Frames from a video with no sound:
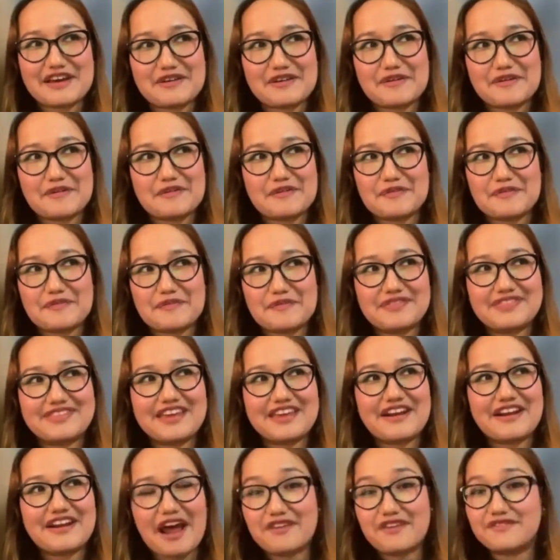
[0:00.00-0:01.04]
Uh,
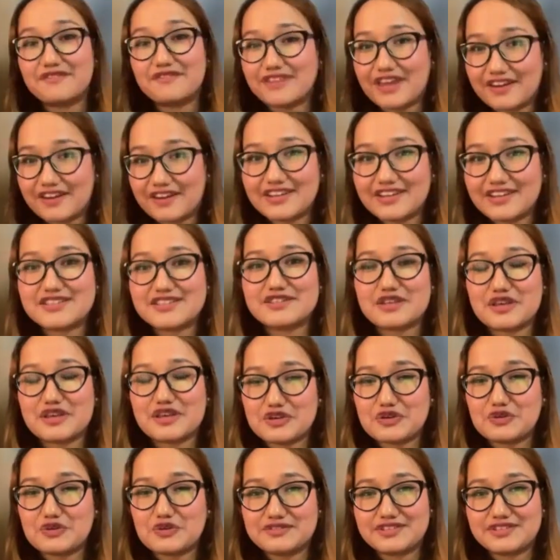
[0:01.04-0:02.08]
there are various
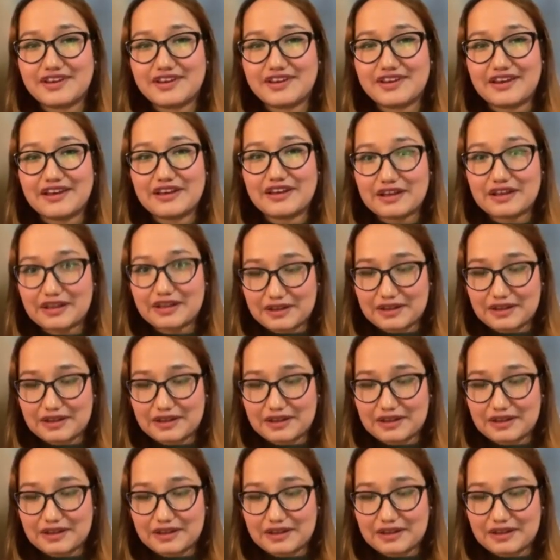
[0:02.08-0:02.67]
youth uh,